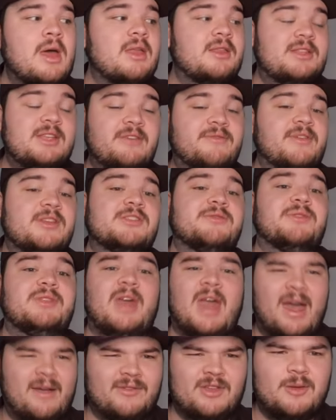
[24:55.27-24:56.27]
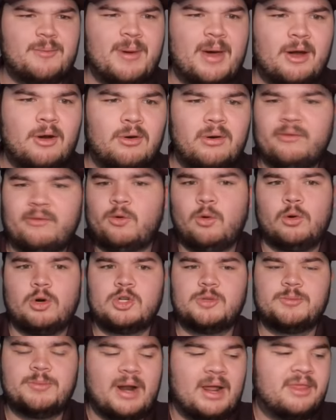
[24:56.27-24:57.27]
Defensively, they have to get better, of course,
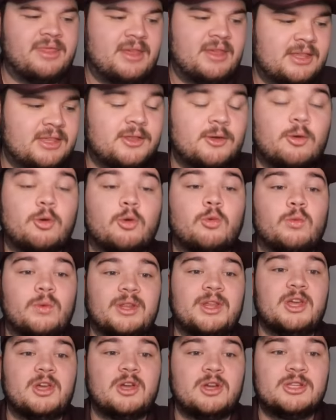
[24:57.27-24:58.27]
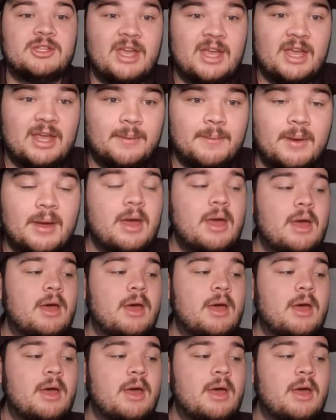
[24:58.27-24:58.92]
but I think that they're a really good team